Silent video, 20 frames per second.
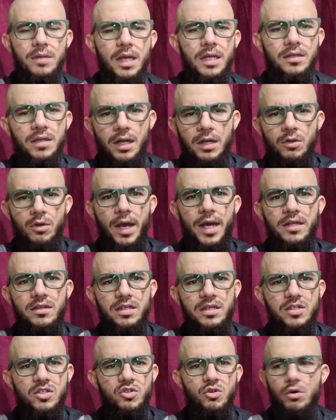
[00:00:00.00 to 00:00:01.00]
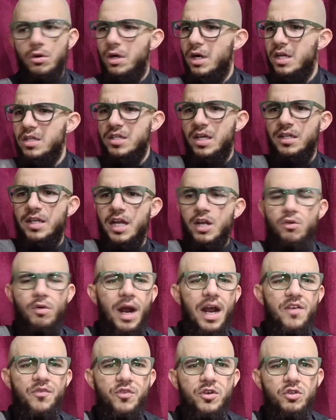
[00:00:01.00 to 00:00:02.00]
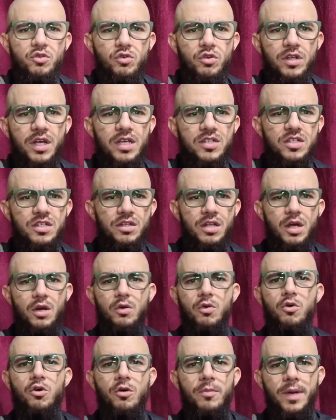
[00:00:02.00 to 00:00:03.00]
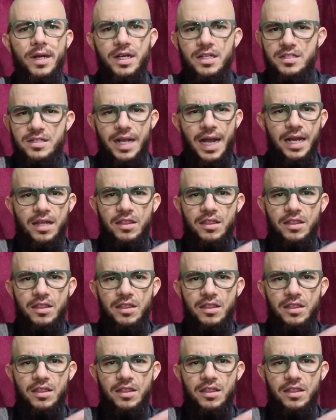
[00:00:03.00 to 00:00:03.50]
they tell you 18 stories and they cry for 2 days in their room and it's